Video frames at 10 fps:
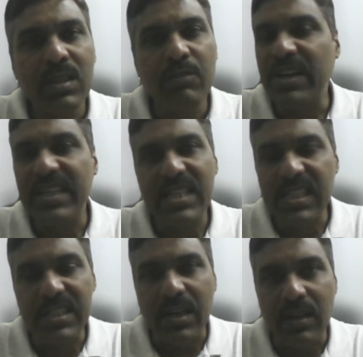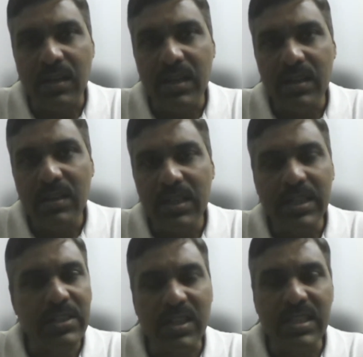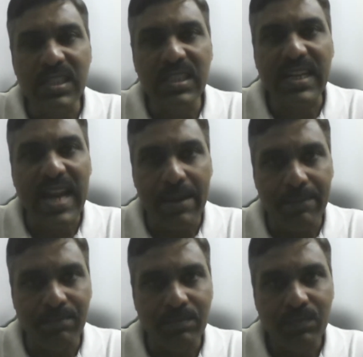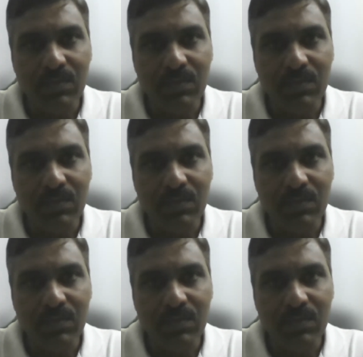where does it run? It runs in the RAM.